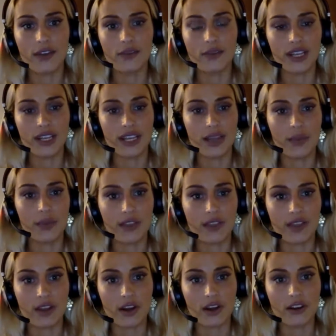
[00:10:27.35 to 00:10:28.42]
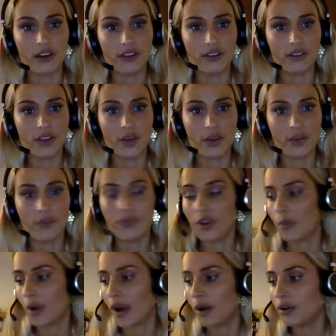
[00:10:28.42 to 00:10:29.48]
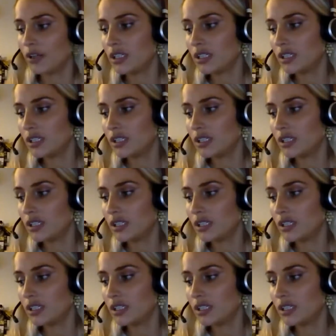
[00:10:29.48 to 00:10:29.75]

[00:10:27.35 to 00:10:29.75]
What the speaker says: reclaiming their power.